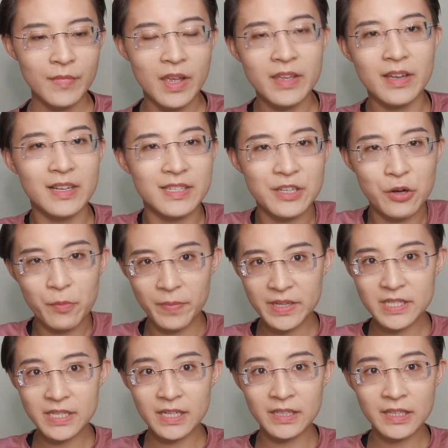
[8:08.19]
Yeah, so
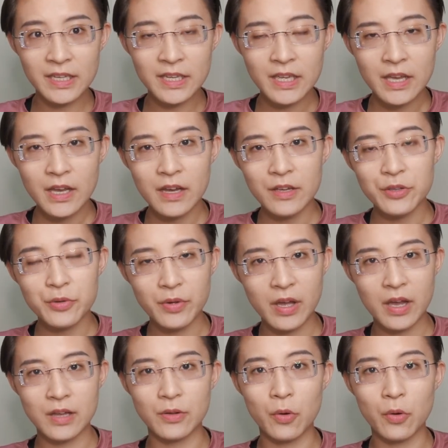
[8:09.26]
basically you can